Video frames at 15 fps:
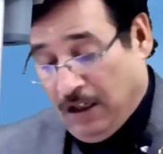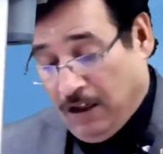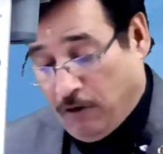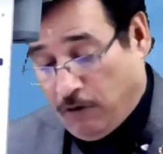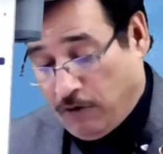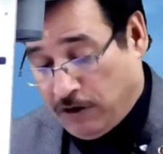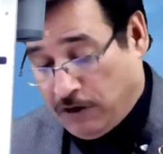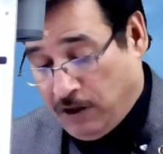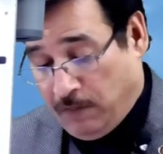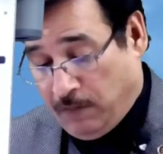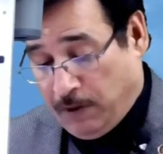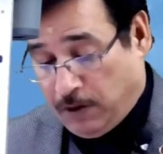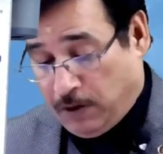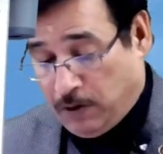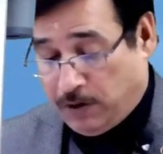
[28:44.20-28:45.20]
Question
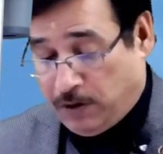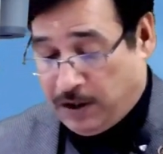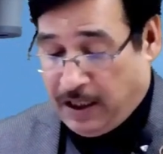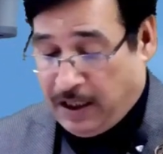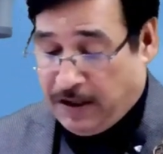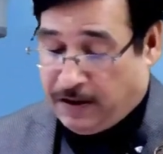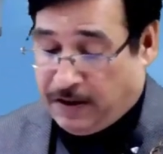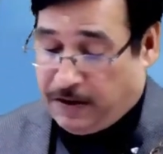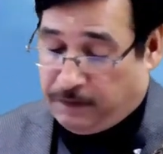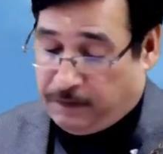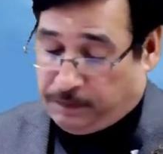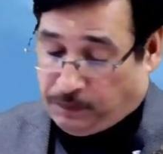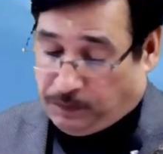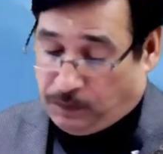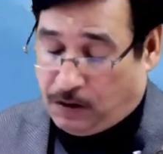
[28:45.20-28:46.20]
number 2 says,
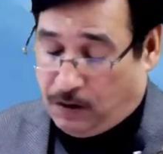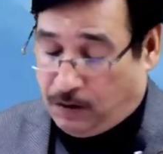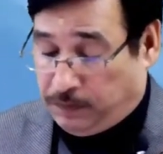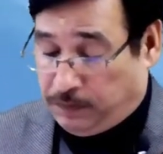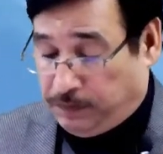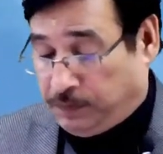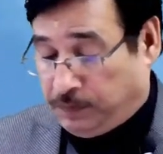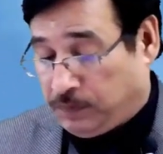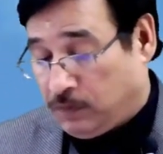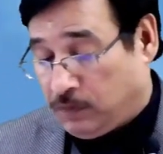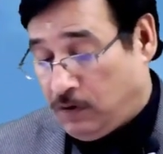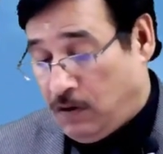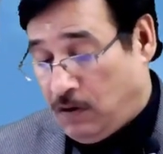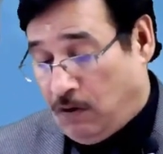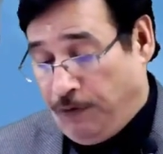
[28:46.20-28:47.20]

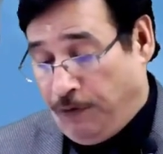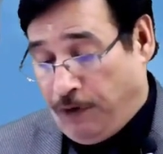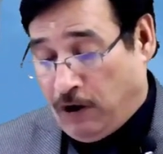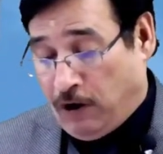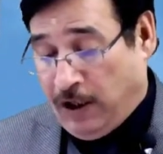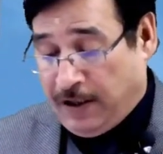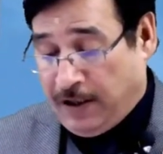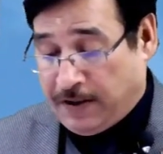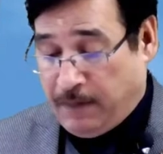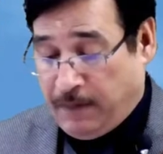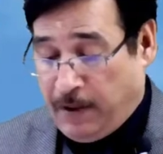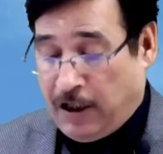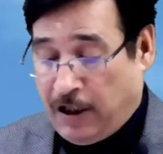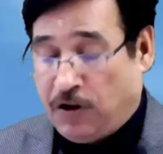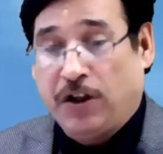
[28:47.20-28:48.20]
following is the
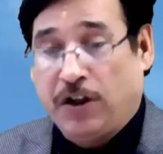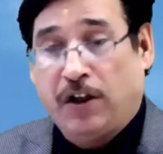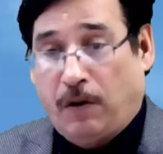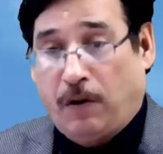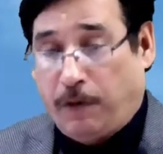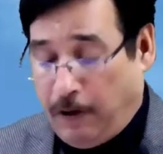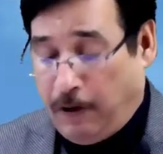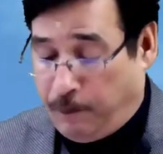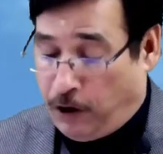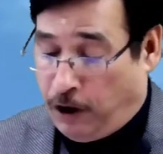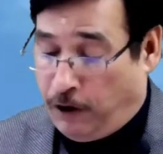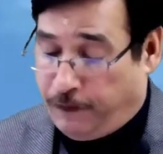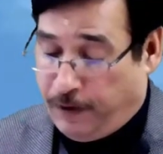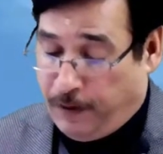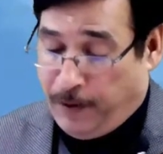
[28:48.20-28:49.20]
balance sheet of Hip
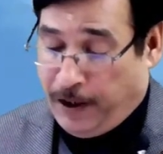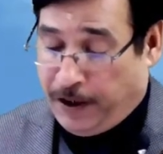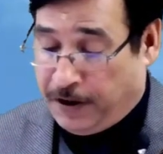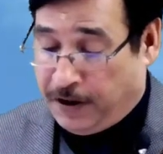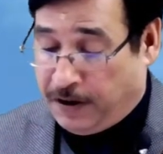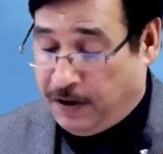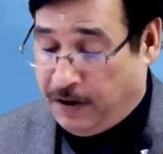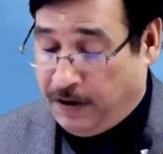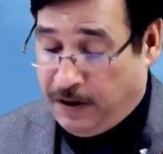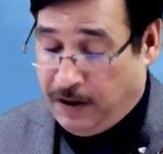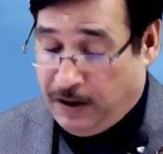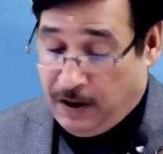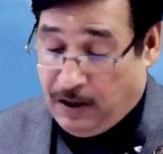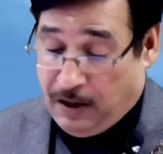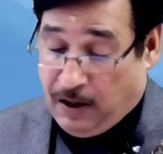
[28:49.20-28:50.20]
Hop Limited.
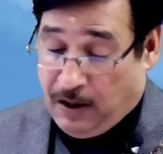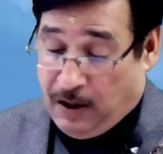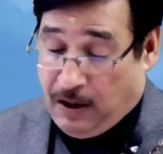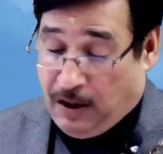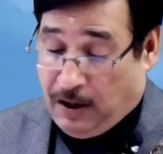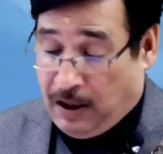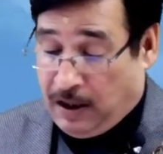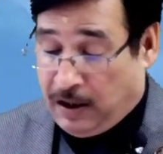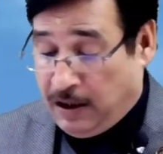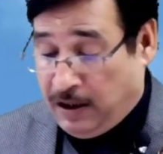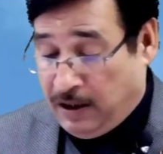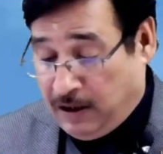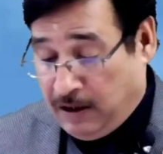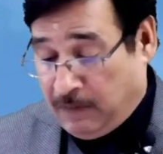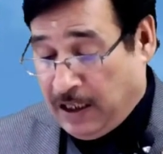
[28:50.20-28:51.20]
And
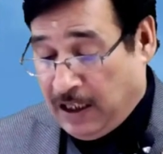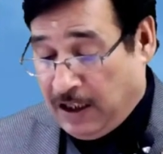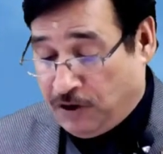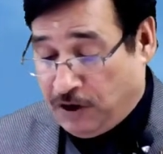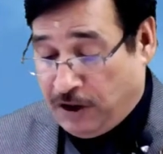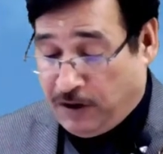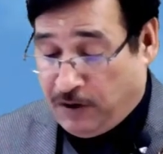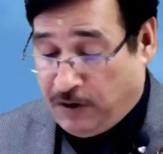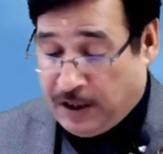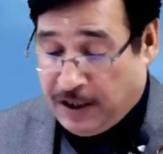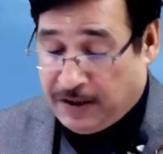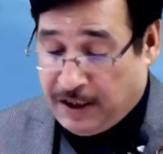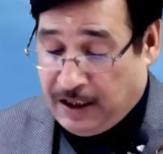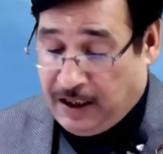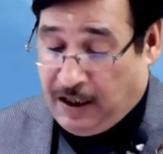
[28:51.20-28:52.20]
in the balance sheet, you can
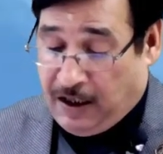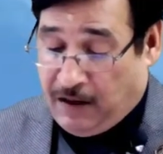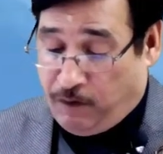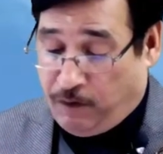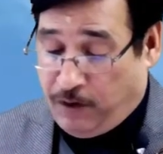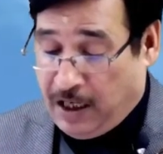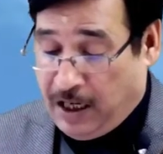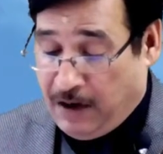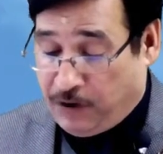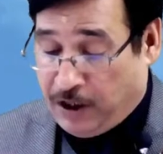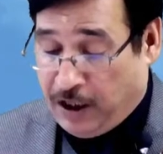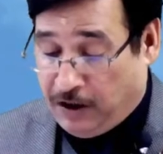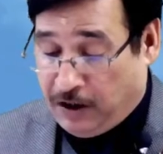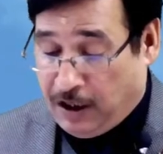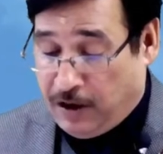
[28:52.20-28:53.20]
see we have
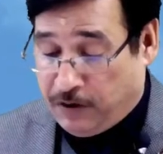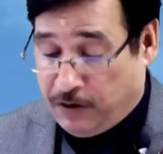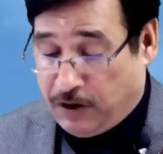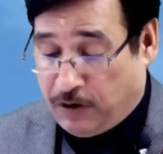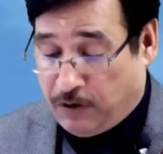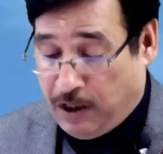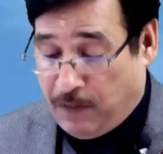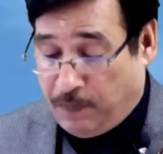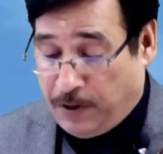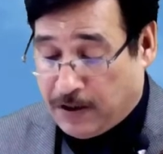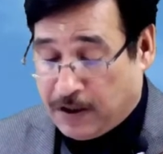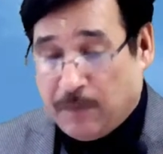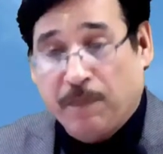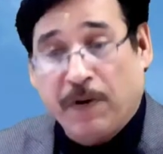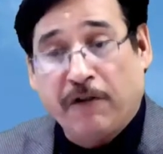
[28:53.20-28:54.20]
10,000
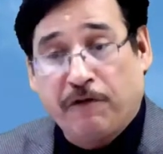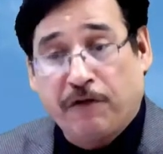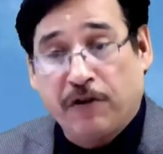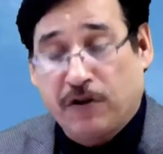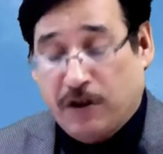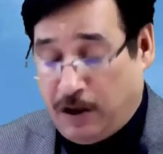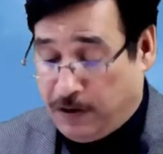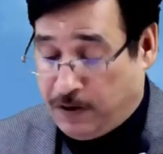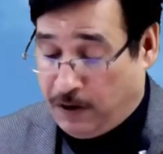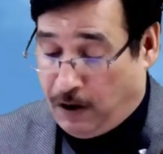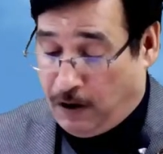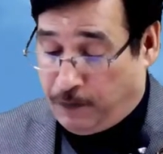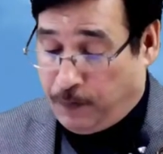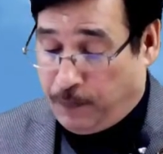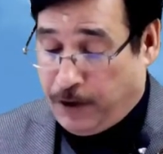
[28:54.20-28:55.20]
12% preference shares
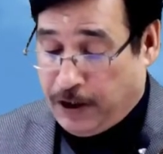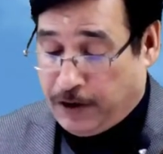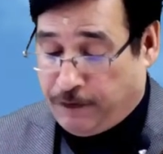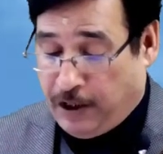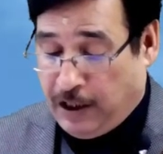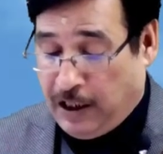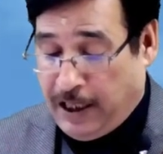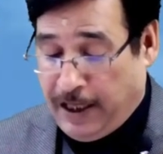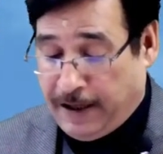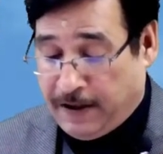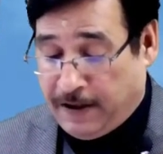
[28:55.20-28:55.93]
of rupees 1 lakh.